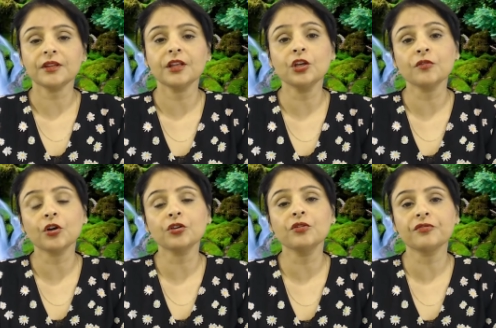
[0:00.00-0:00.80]
Then you've
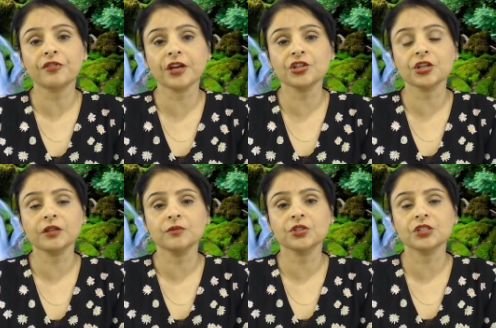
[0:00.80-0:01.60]
got euphrasia,
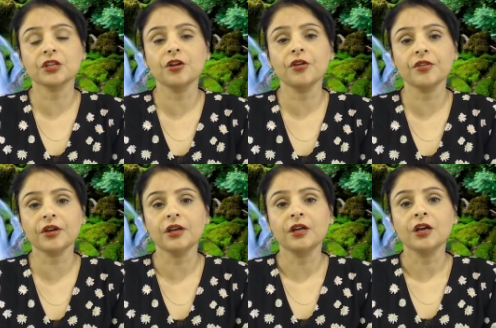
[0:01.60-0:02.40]
which is another
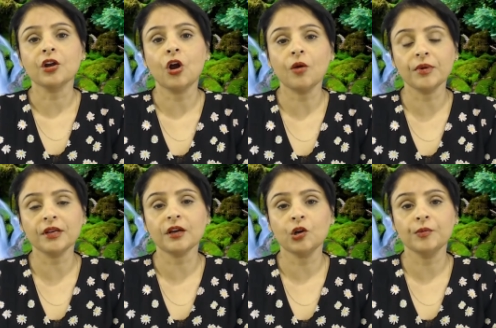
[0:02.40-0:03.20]

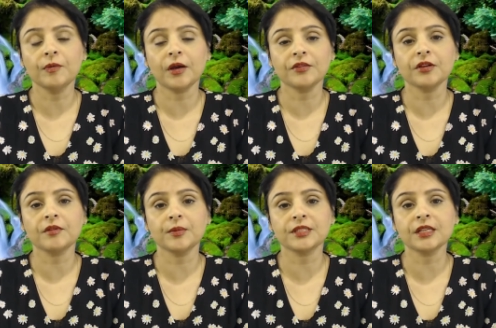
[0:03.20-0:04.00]
common homeopathic
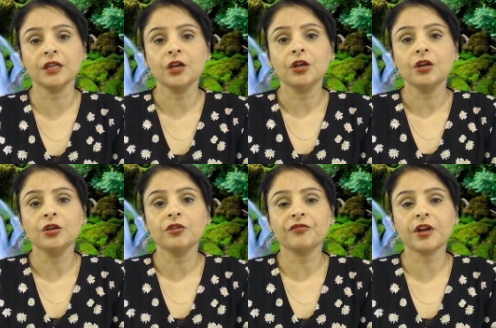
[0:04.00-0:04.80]
remedy.
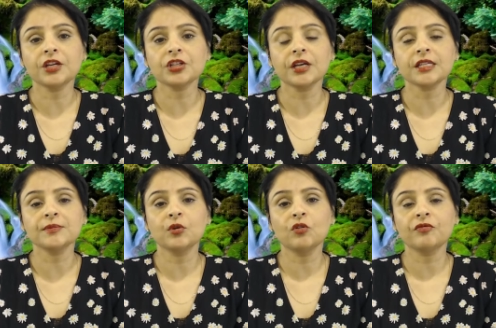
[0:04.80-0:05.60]
Euphrasia is
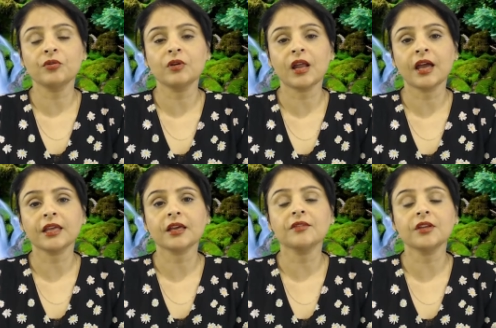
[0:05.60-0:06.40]
more for like
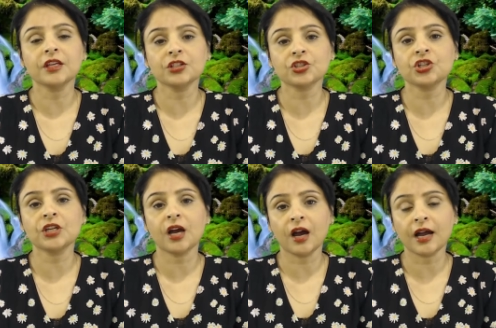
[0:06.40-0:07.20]
the
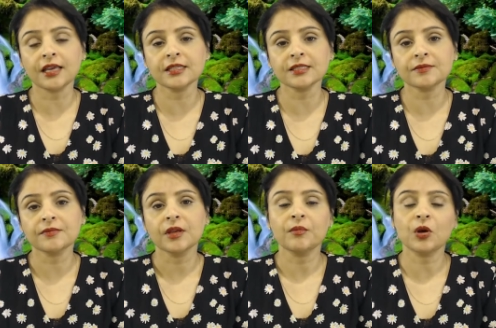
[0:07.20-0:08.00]
itchy eyes,
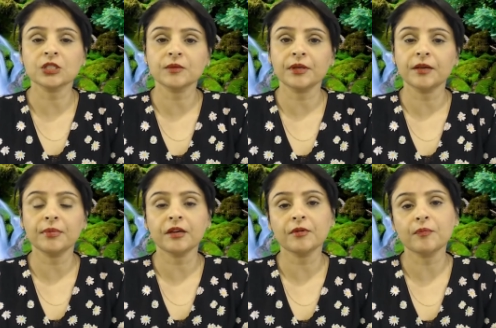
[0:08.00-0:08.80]
possibly a
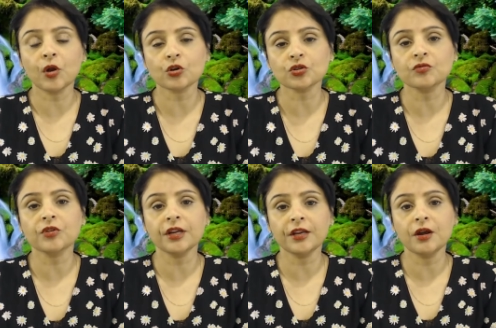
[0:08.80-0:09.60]
bit of a blocked or
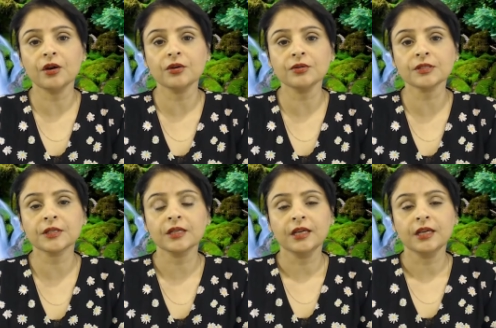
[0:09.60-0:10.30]
runny nose.